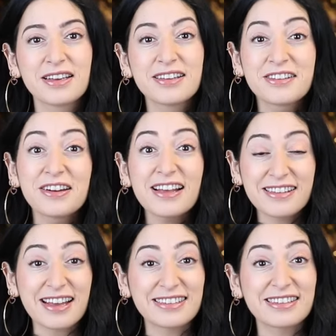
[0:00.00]
So let's
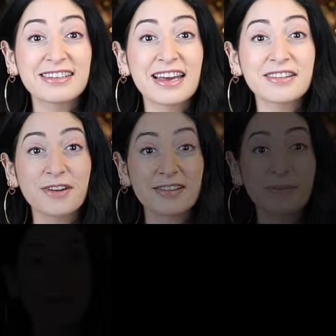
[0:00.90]
get to today's
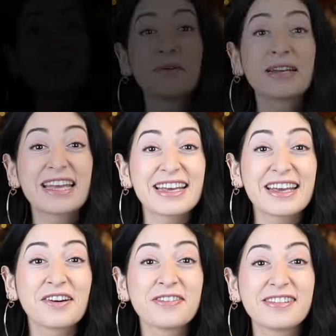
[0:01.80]
recipe. So we're
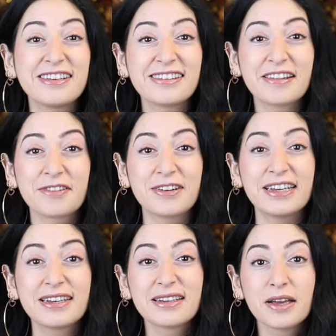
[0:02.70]
kicking off season 3